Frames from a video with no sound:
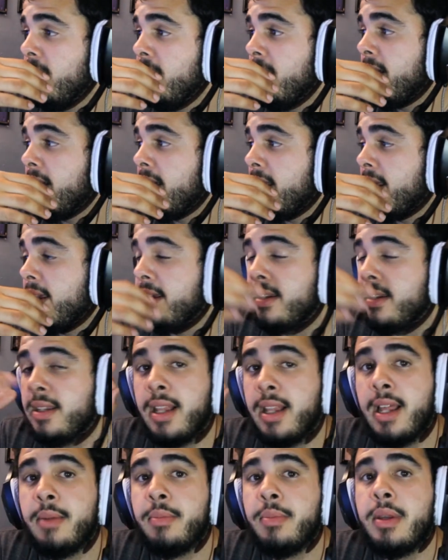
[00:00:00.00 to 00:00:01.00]
And a lot
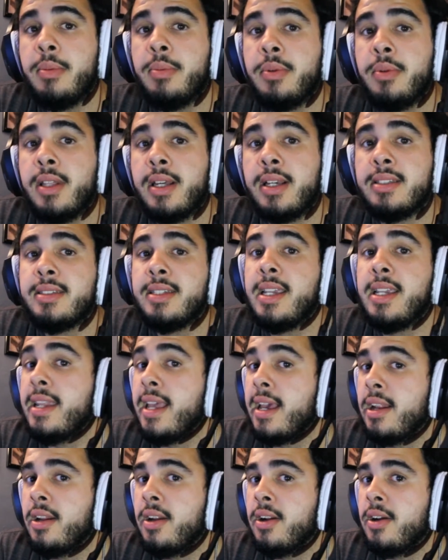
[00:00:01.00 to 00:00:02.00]
of people like seeing that
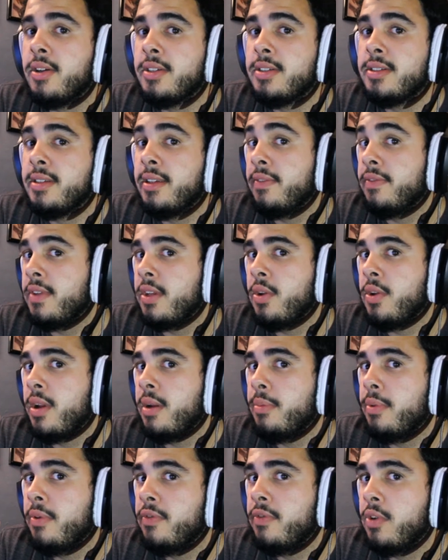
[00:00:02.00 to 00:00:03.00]
in artists if they know how to
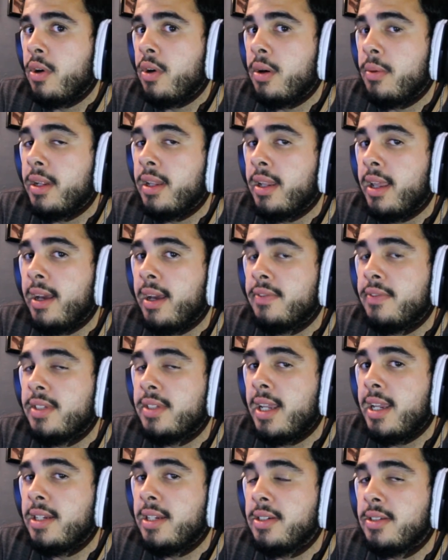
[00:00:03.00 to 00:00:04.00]
perform on live
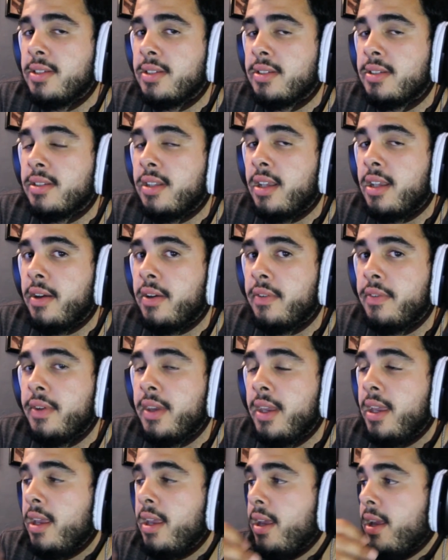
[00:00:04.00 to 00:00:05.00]
stages and stuff,
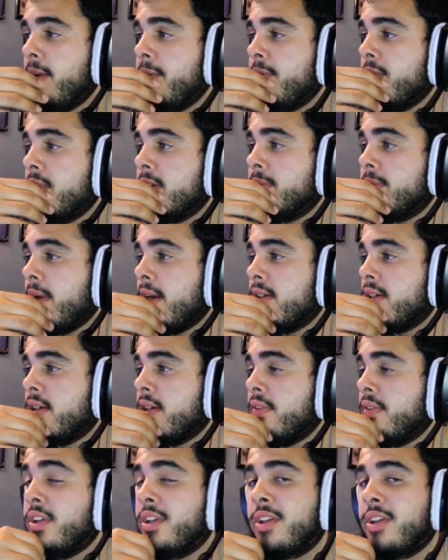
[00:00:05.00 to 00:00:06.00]
especially if
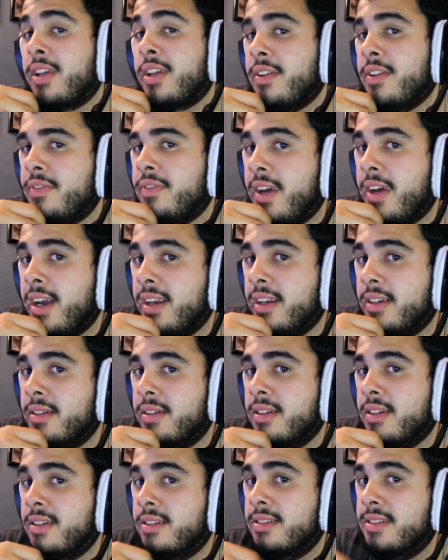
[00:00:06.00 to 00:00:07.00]
they're looking
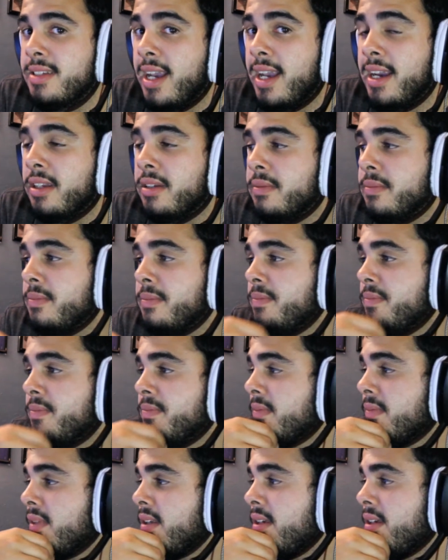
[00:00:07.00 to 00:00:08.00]
to sign them.
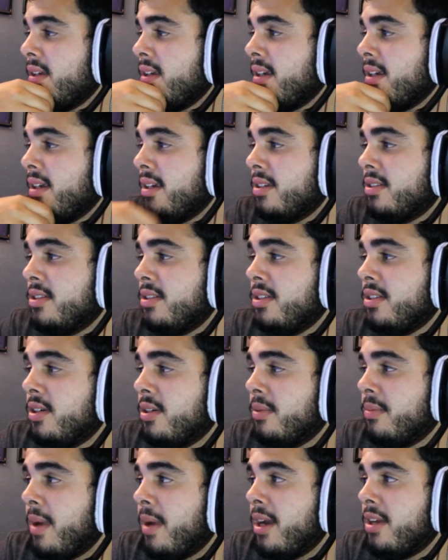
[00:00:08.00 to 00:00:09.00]
Because, you know,
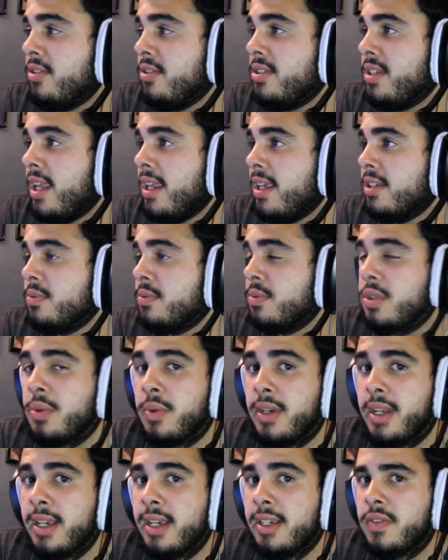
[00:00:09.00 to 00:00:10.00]
my understanding is when you win
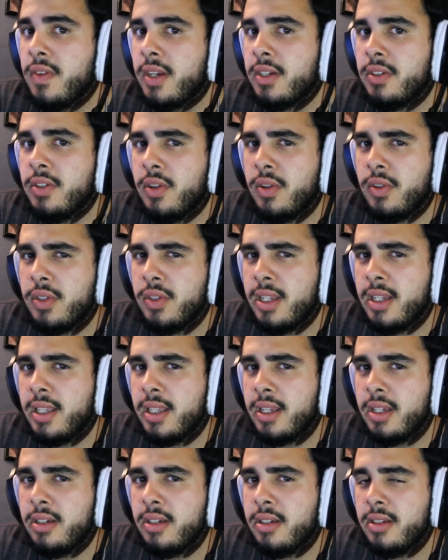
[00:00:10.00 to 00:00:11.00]
X Factor, don't you get like
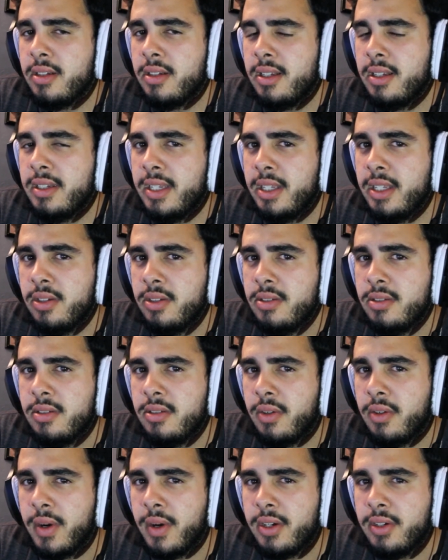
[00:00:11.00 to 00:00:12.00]
a deal, a
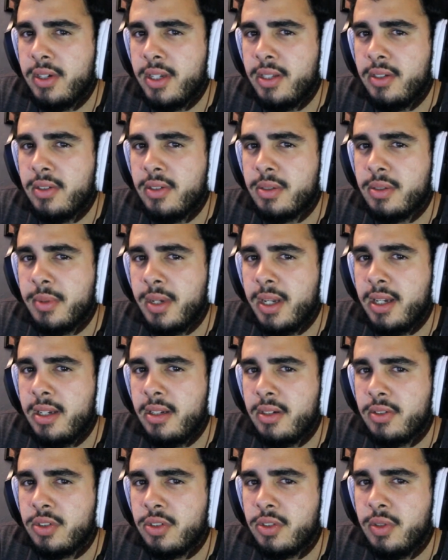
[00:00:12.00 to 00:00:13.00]
record deal of some kind, or a
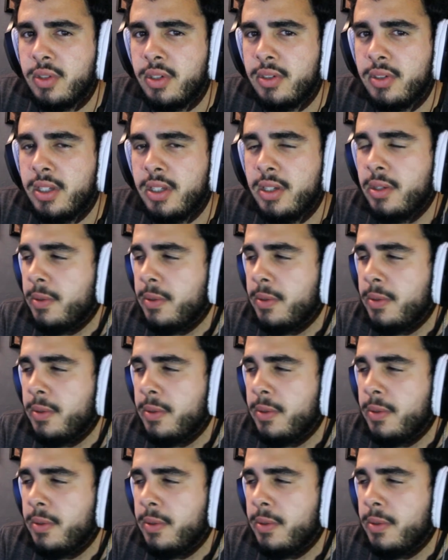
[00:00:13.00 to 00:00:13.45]
studio deal?